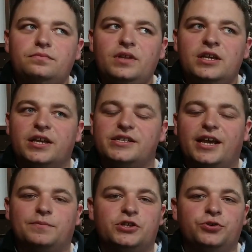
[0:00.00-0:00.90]
he can
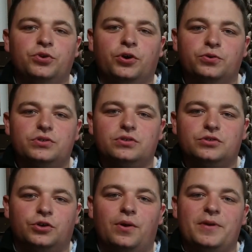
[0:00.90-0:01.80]
take up to 2 of those,
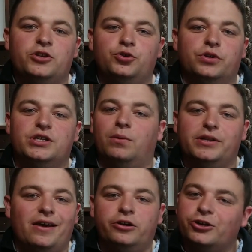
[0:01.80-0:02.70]
so it means you can double
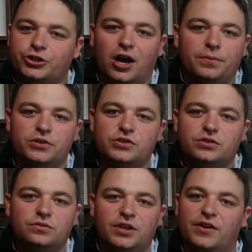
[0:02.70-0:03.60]
down on your
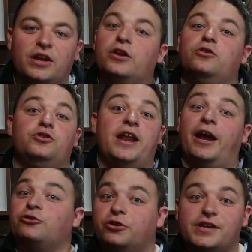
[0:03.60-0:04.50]
choppas, getting an
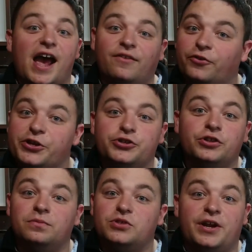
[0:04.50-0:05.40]
extra attack for each of
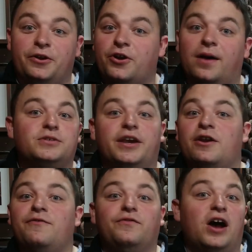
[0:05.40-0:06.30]
them. So now your knob's kicking
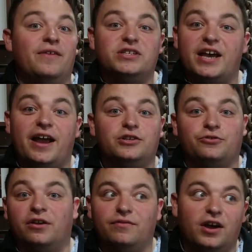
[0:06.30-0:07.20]
out 5 attacks,
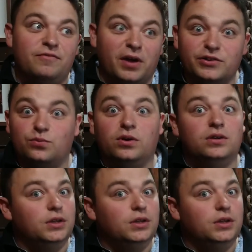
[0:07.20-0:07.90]
strength 5, -1.